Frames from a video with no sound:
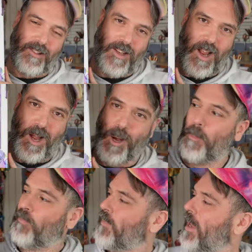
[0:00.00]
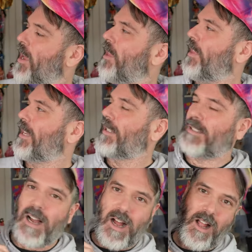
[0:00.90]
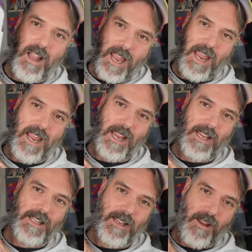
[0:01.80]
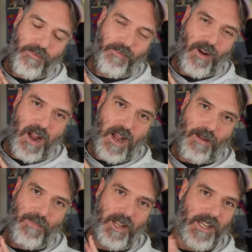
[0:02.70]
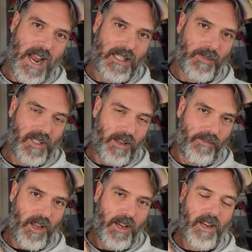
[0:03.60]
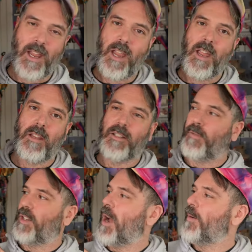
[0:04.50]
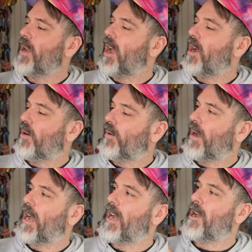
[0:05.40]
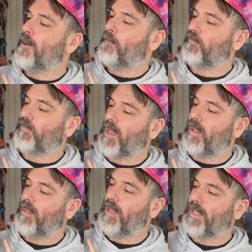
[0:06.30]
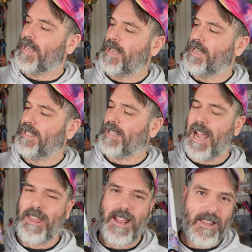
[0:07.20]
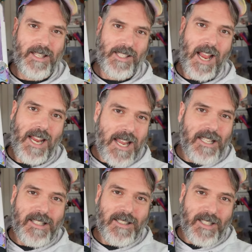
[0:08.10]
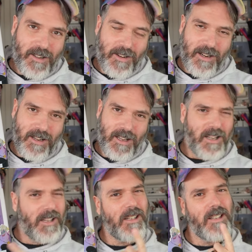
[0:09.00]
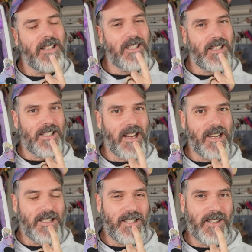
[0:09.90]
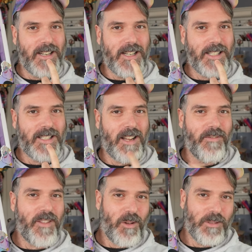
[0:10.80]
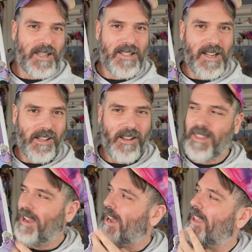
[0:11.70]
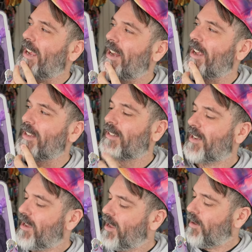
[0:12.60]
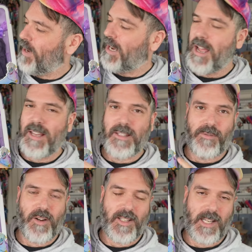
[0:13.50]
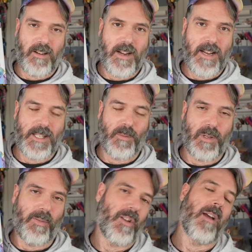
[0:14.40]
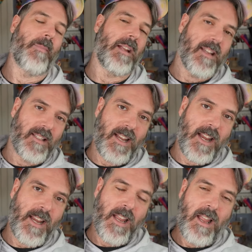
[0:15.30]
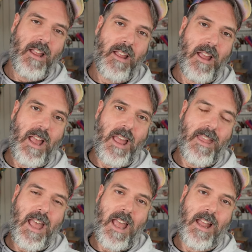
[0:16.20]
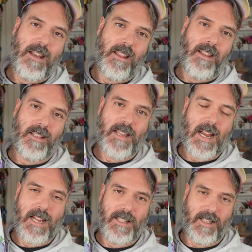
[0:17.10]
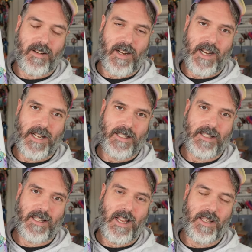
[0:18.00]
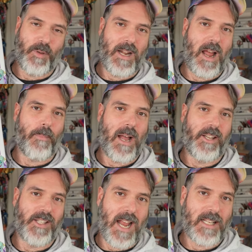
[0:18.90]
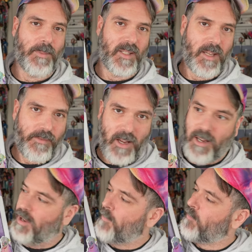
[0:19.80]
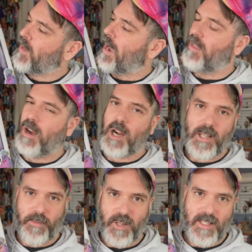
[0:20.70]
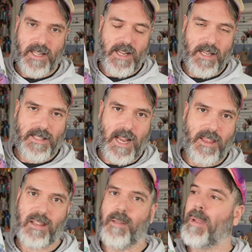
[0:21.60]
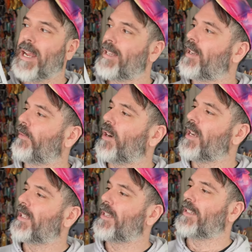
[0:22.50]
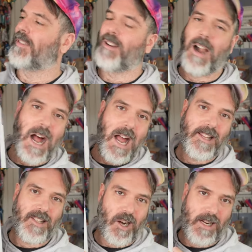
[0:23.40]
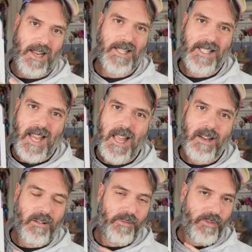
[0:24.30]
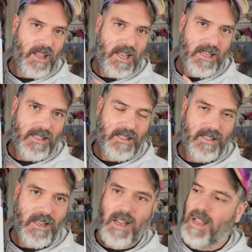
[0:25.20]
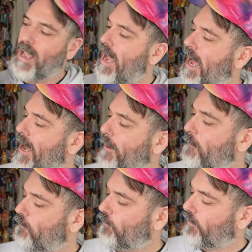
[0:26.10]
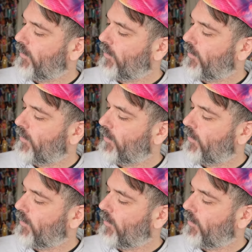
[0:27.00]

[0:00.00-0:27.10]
So this doll is from Jack Specific. So if you don't know, um, this is, I think, the second series, uh, is this the second series of the whole Disney I L Y thing? I think it is, because the first series was put out by Disney, and then the second series is put out by Jack Specific. And there are differences. I think the biggest difference is that their eyes aren't inset for these. Um,